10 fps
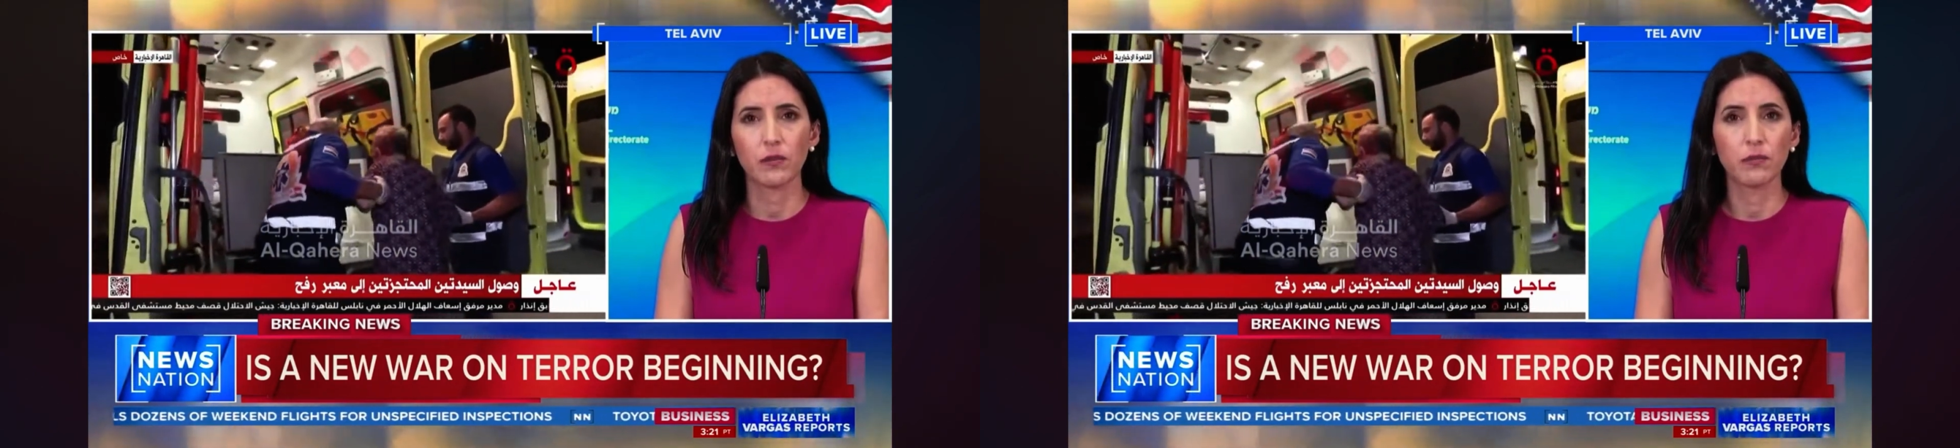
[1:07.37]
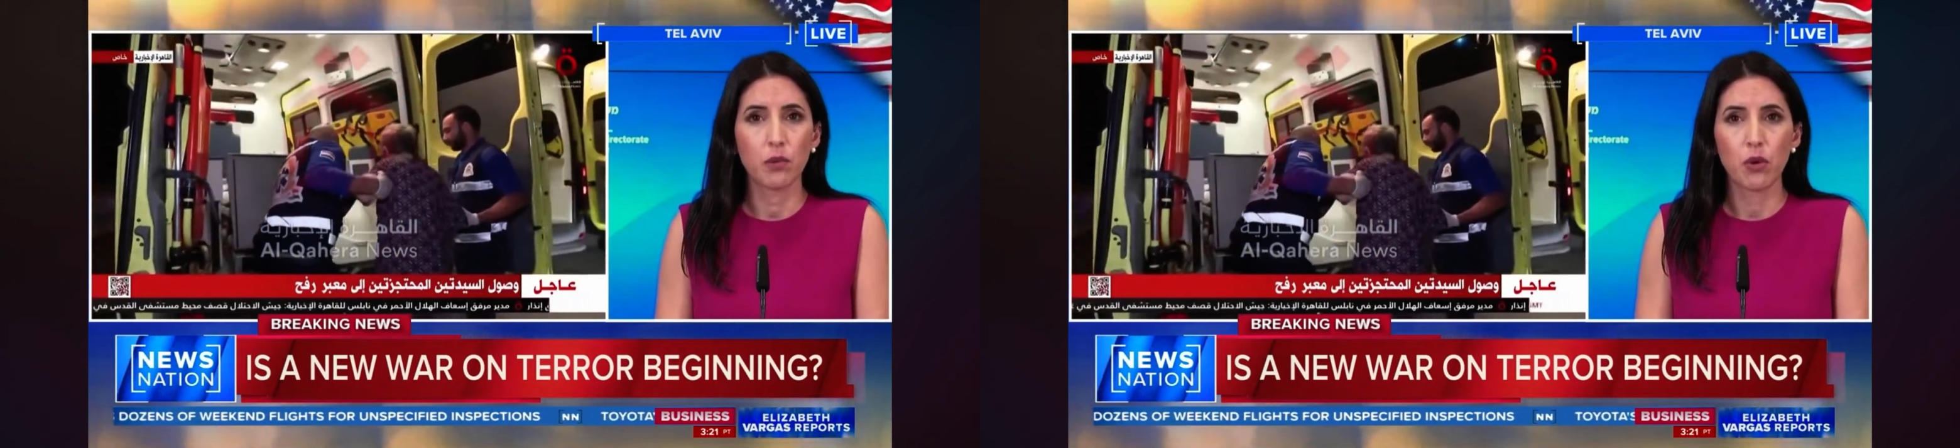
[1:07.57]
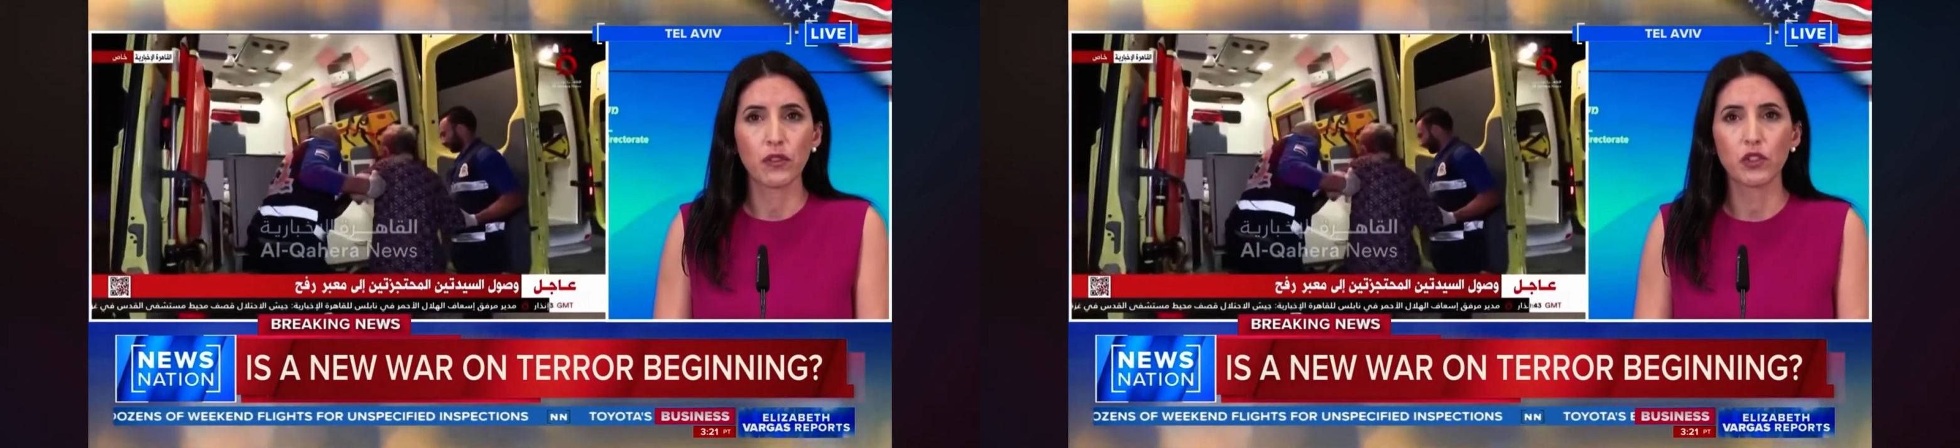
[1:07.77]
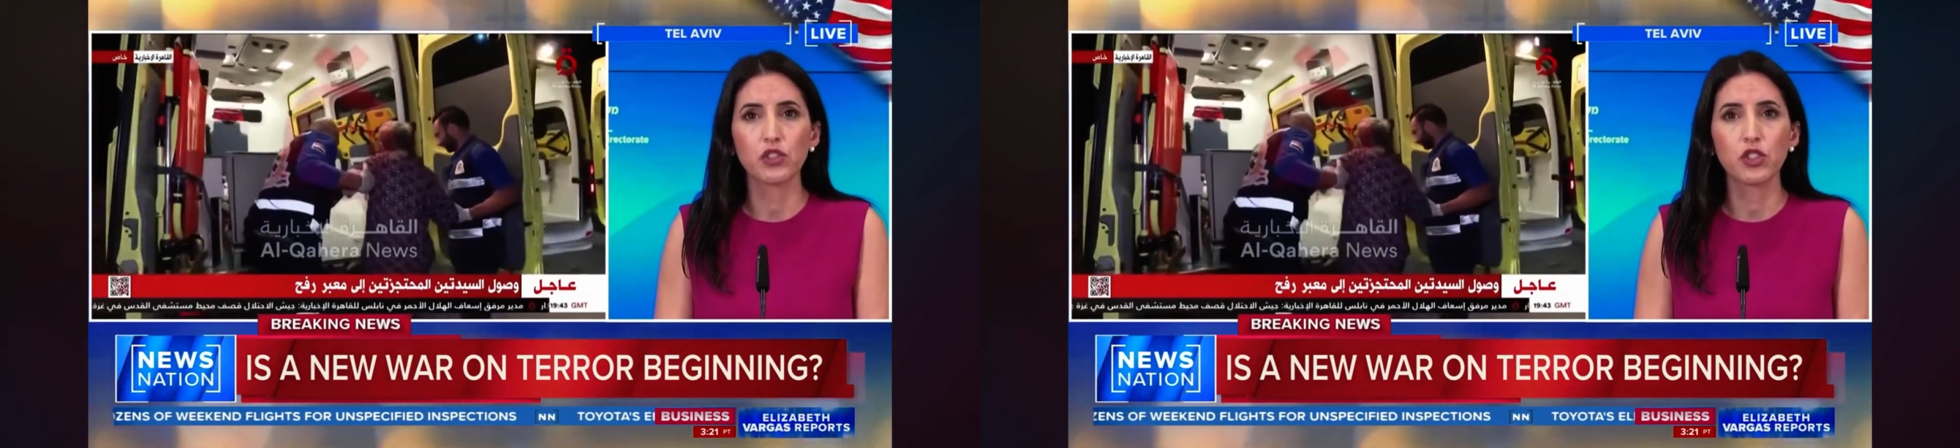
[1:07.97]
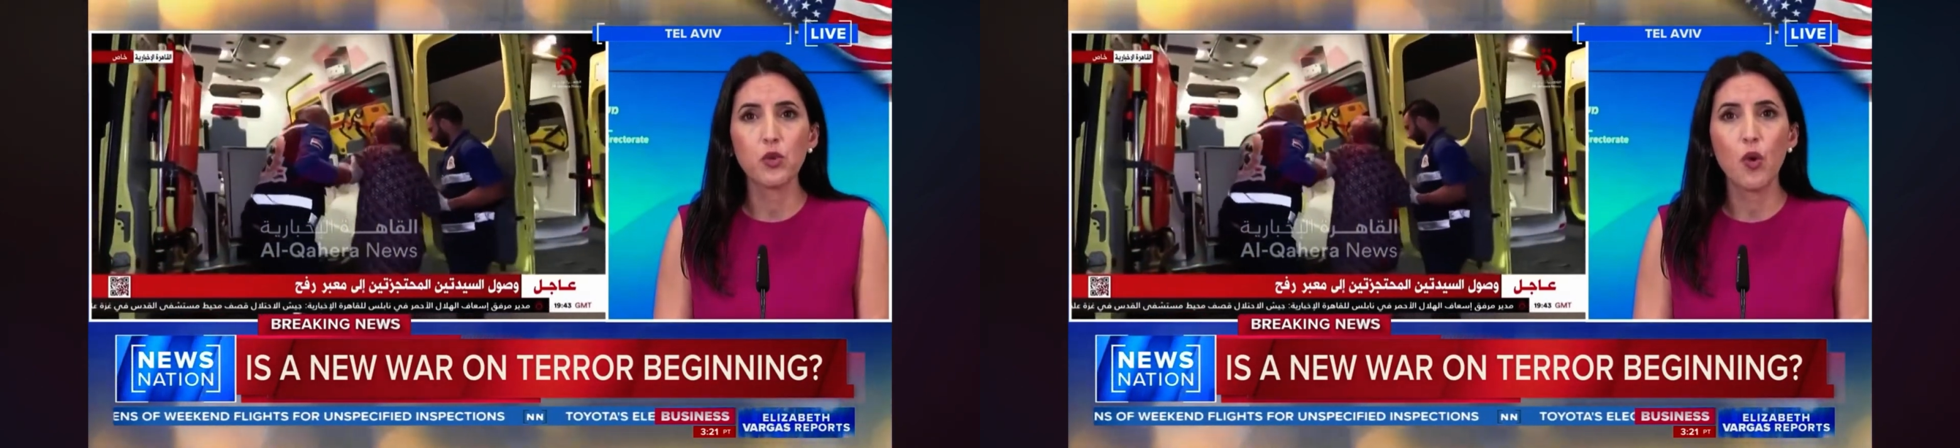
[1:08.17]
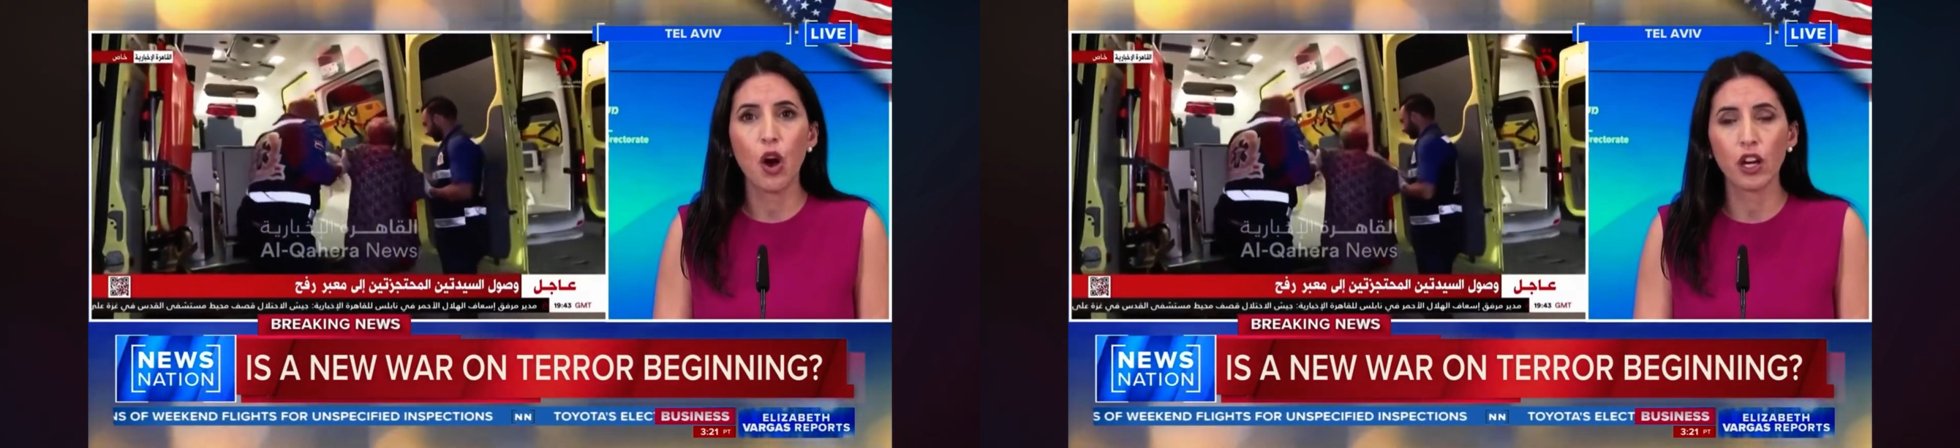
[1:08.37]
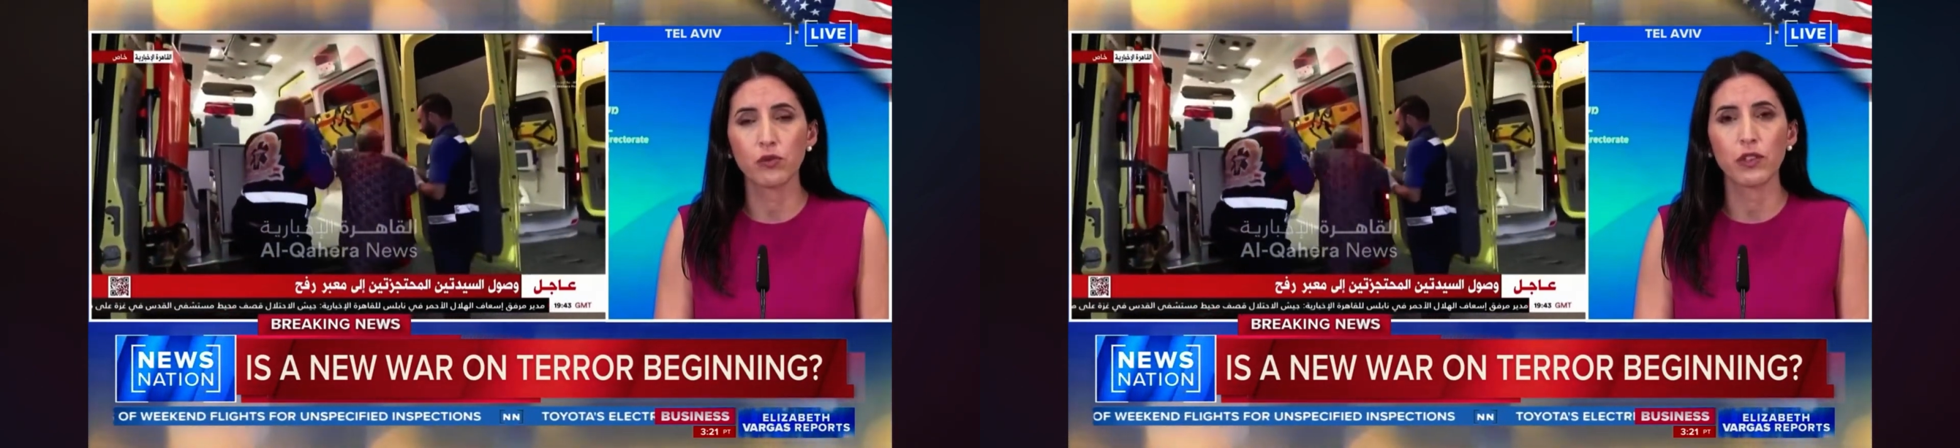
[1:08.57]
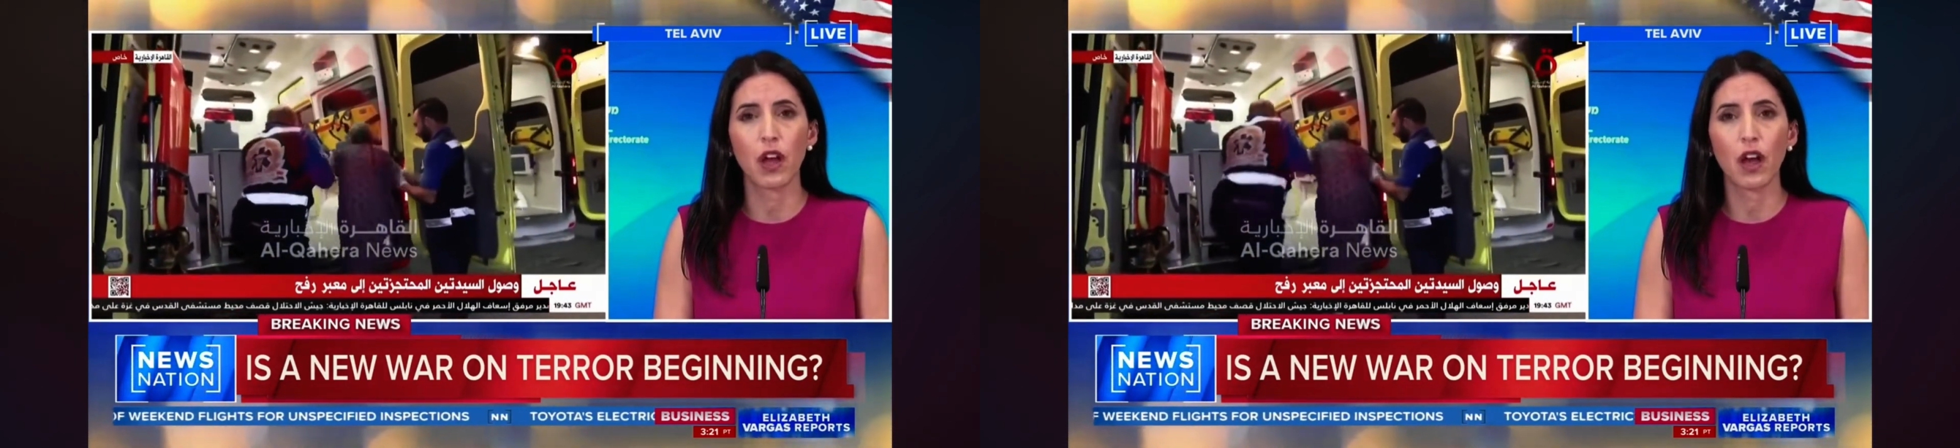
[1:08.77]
more than 200